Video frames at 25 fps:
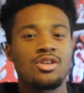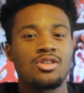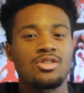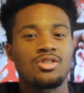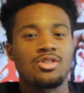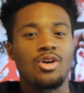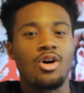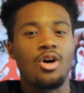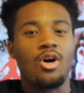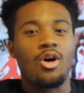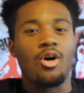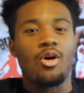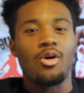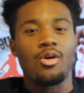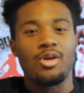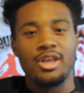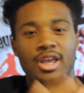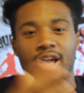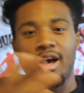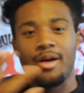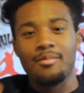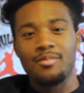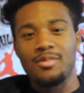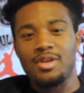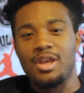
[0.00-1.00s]
So
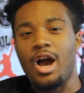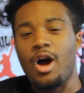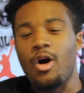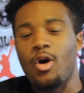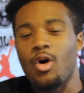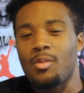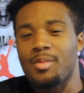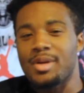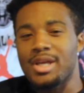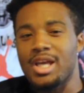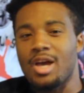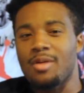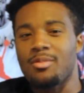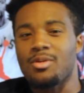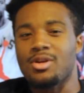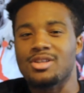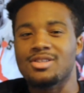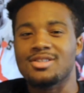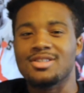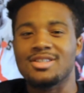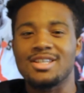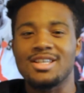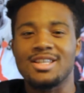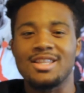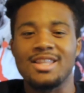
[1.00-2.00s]
yep, y'all will be able to
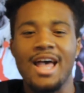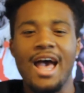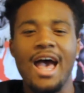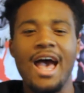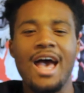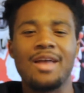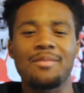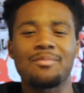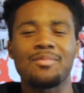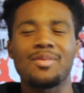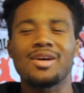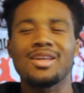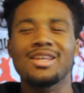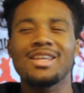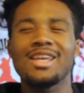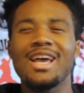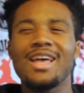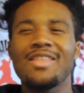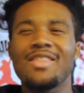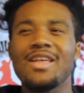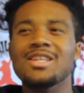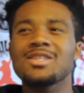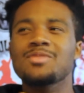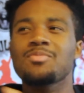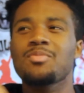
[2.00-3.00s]
see that. But
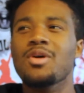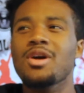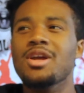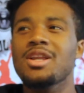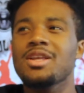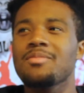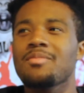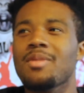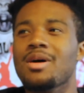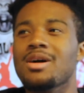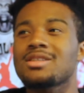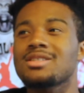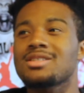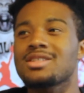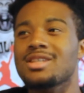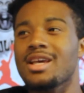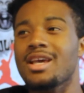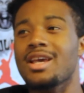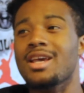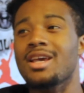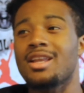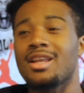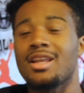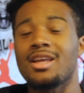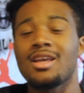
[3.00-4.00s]
yeah, that's pretty much
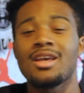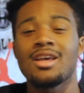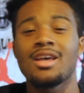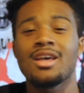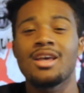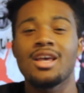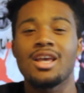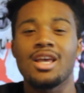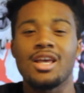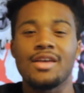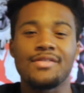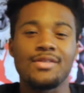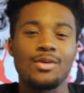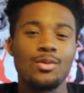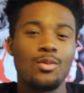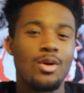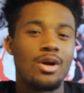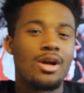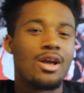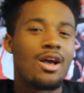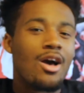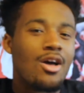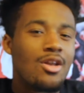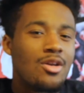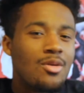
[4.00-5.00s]
it. If you
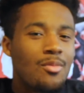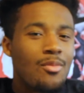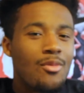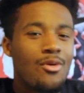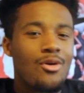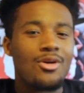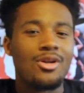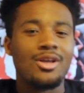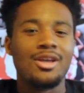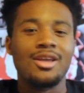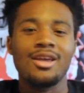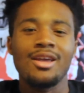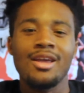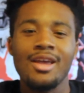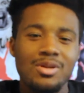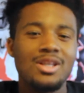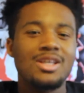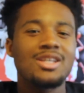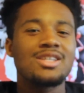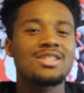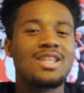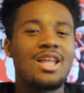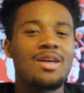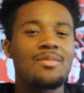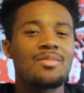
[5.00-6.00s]
work out in the morning,
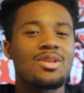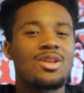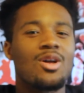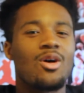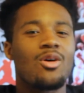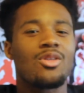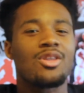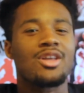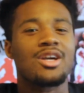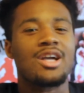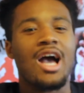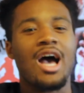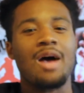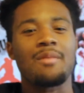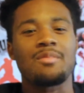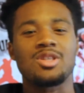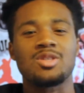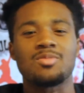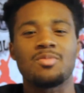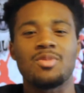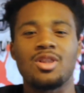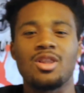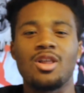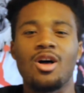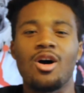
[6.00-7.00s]
please let me know in the comments
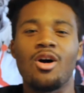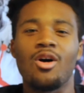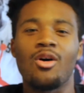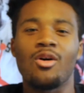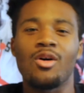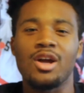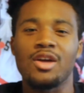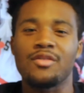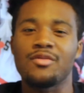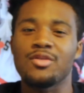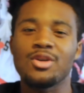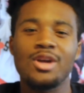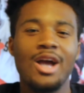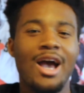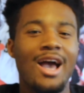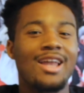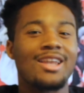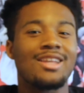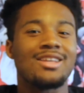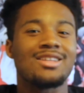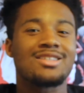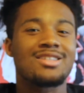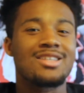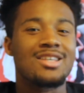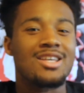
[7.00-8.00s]
below. If you got
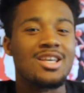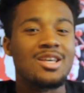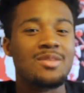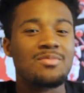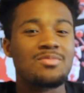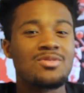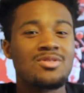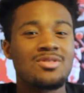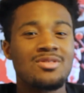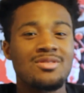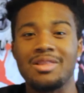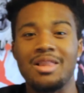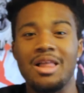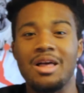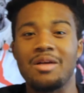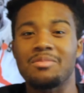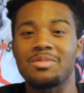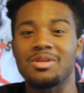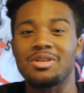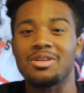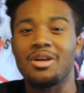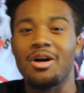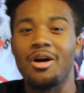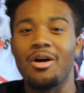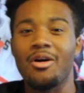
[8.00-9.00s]
any tips, let
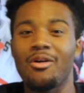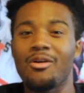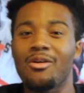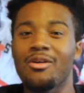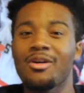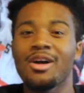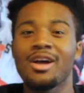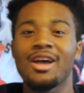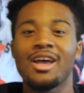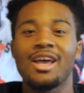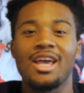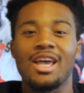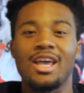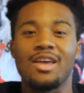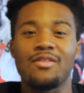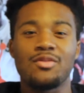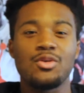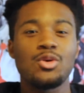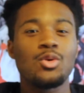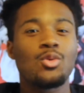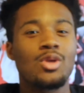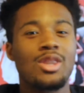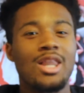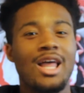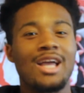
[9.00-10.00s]
me know. If
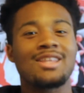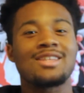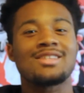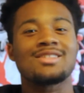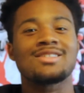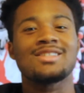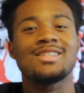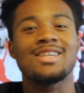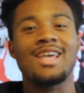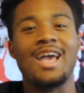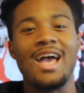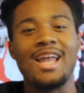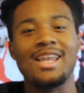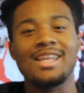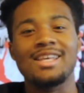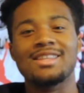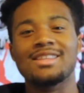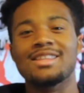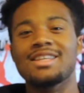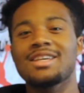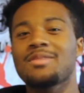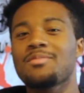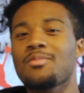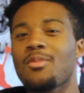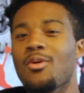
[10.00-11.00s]
you would like to see
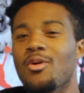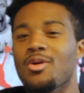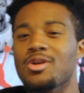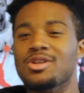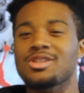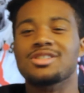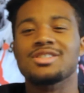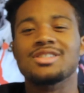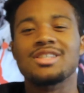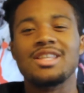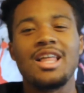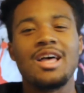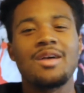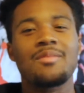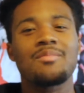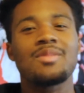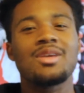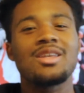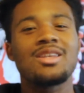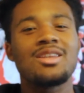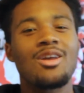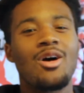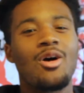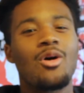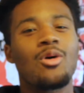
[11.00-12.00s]
anything more, just let
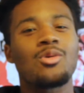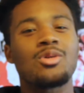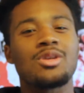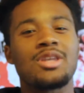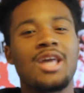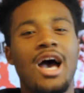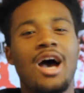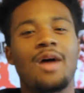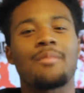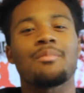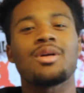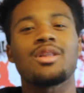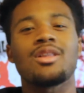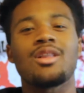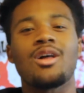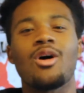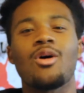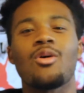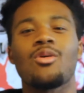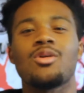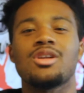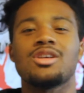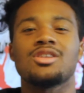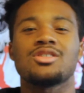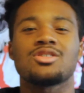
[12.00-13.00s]
me know down
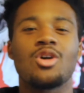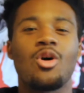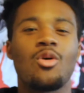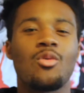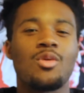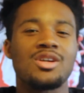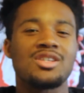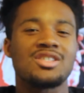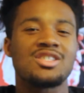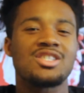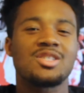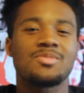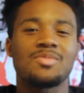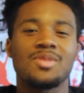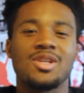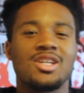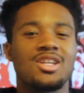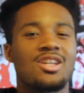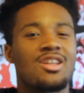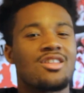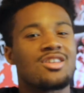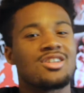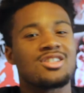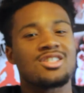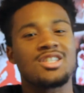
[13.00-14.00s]
below. And as always, this has been
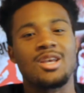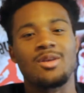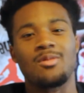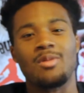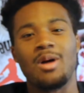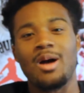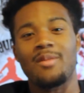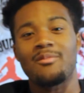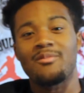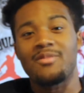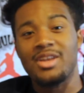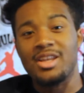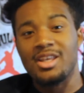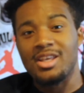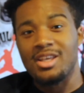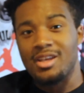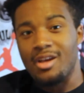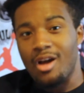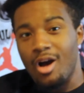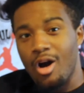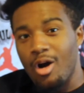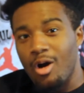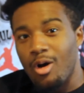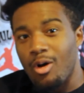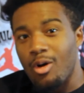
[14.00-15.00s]
another J-Rob
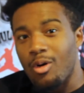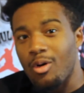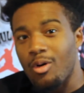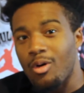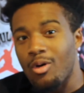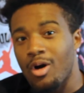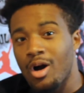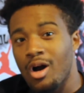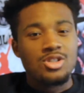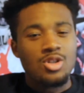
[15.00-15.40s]
video.